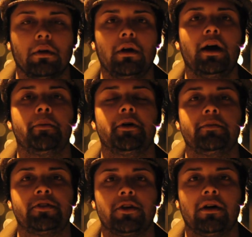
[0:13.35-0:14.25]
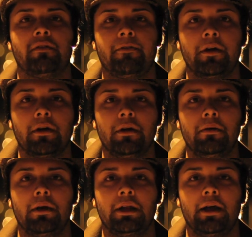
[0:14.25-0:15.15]
Hi, my name is John
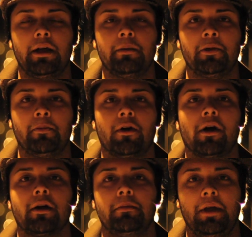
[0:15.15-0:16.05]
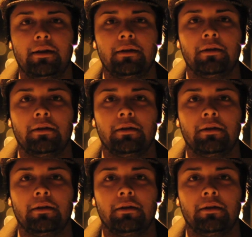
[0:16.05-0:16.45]
Franco, and I am the Moroccan Man.